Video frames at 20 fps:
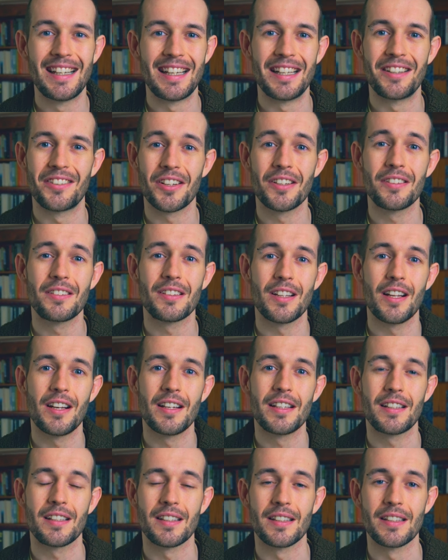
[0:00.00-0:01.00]
It's
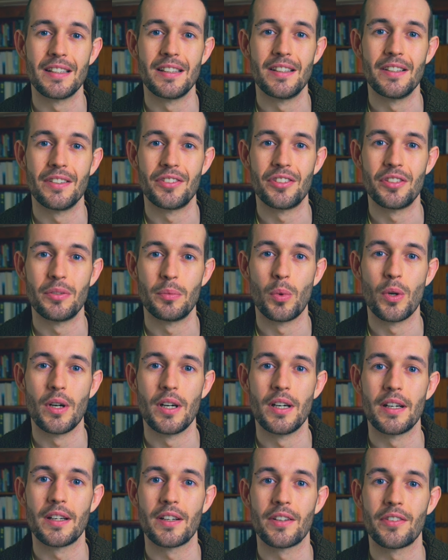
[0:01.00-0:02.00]
unlikely that she
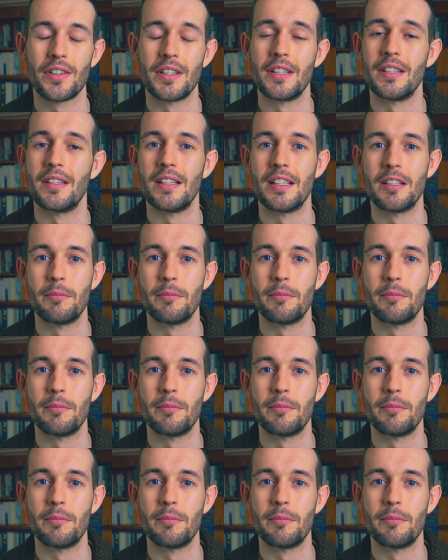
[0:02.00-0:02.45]
works in